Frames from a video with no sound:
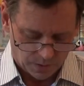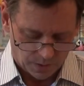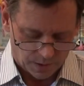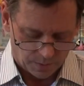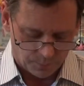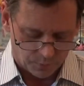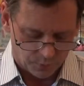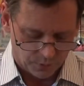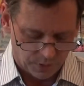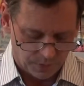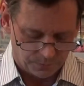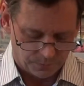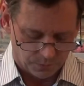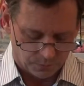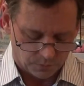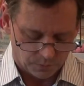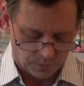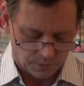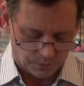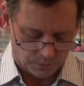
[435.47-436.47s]
I believe
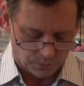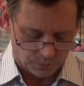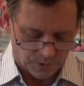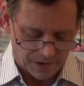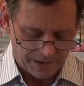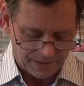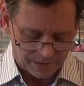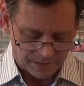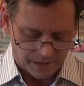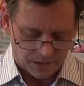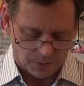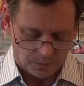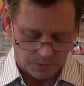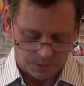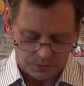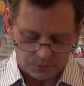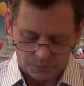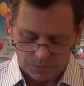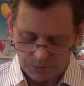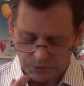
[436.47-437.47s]
that right now
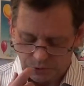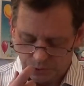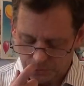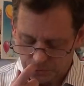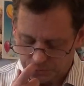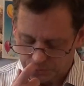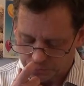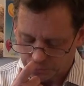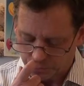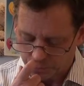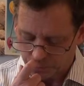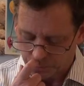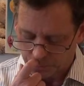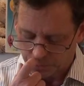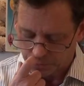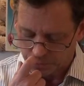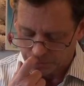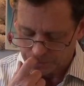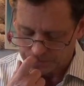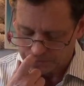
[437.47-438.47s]
we choose
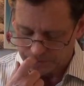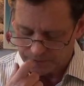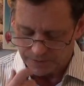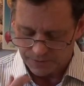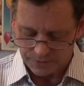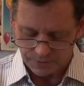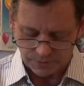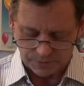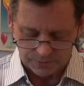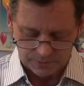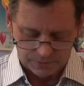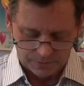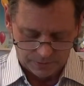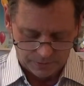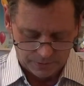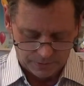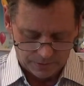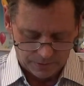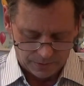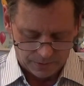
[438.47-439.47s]
rulers as
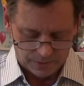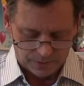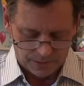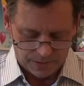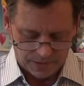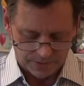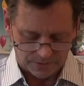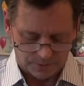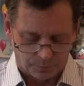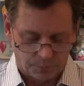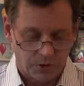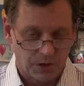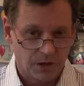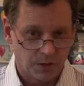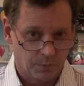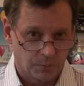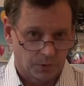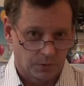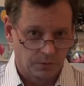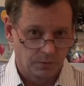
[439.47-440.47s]
a
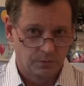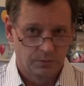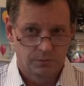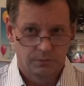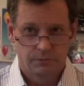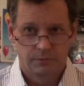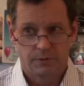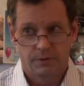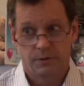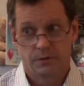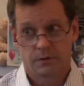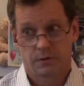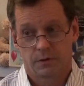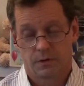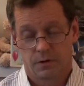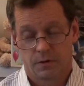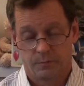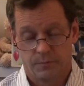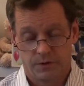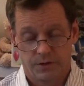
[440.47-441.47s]
people,
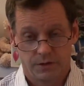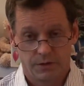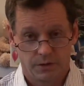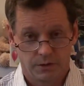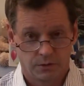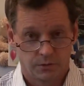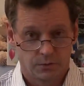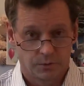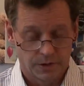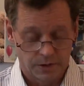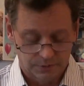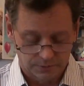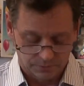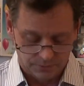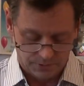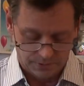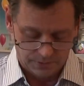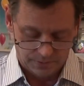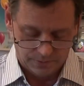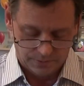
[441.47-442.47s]
albeit
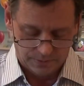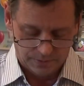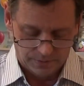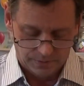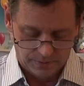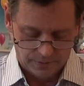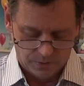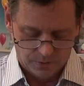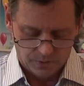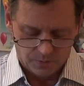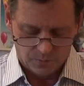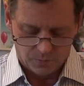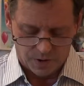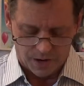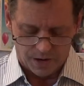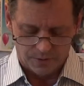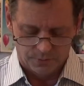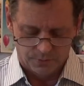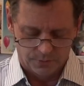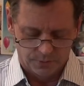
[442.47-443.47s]
indirectly,
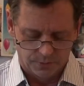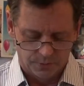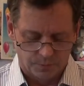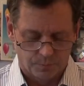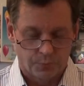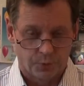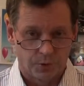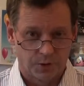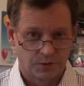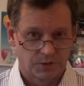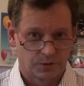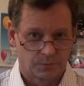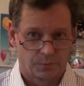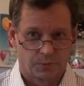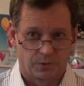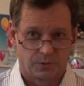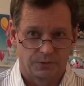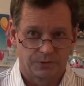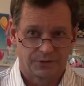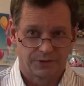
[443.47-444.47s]
rather than the
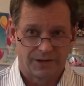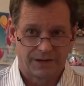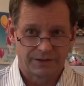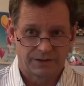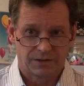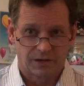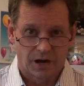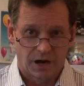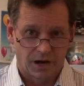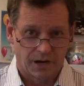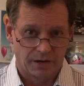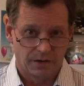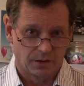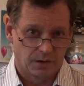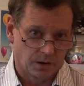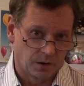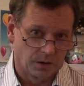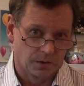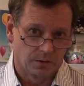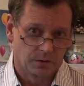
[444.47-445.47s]
principles that guide
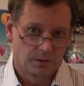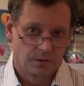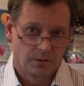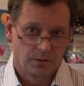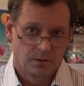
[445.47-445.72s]
our